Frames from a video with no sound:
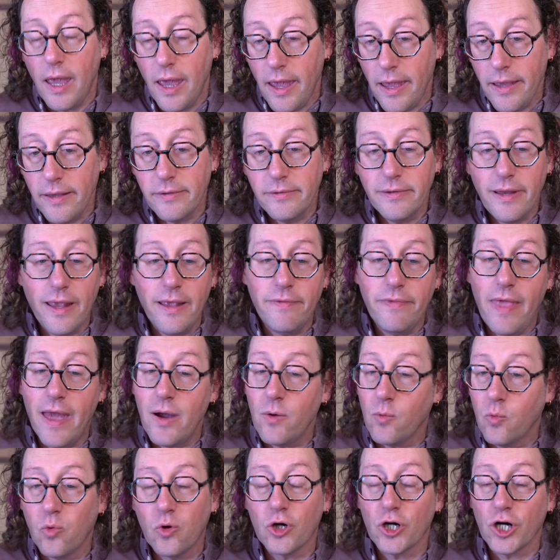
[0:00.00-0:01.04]
and
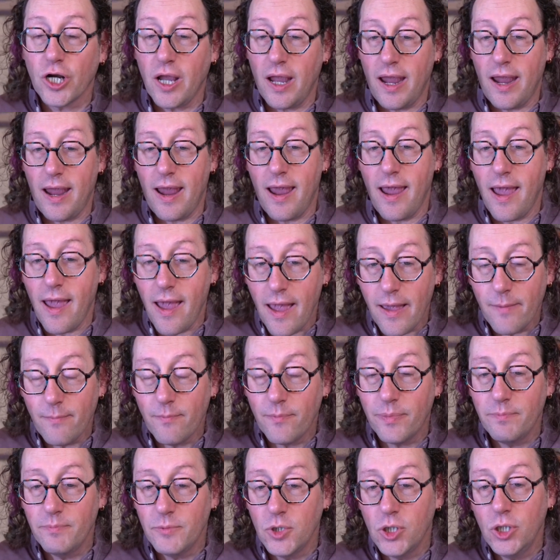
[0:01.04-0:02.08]
that work
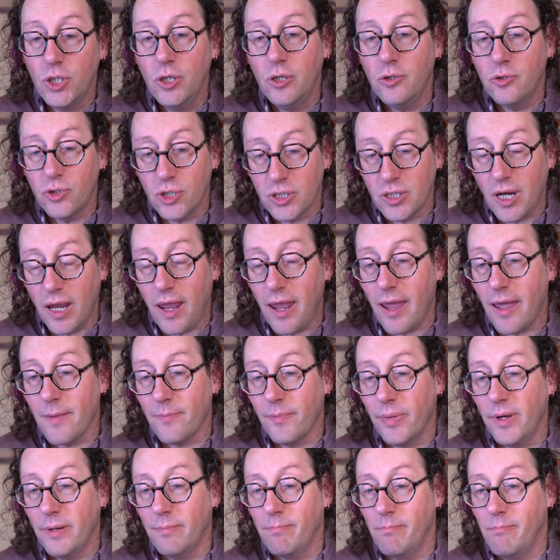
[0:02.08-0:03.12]
used to
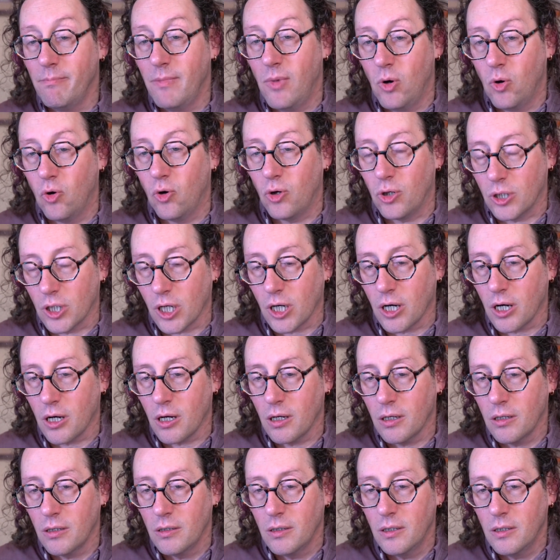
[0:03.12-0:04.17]
happen more
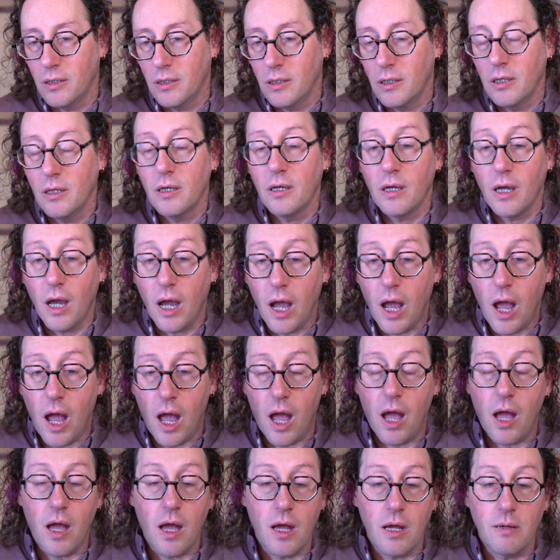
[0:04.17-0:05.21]

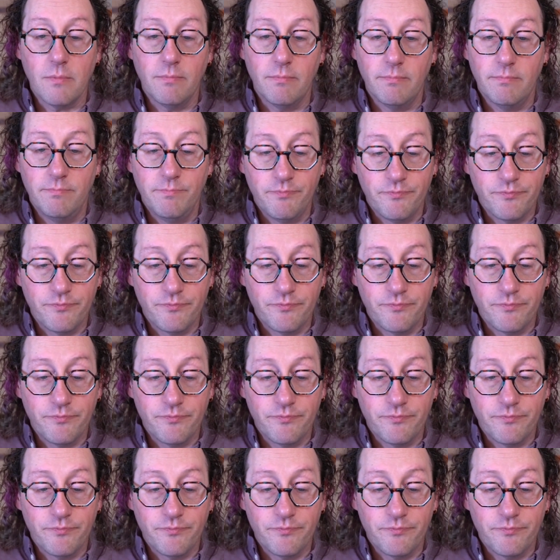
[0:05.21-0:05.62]
um,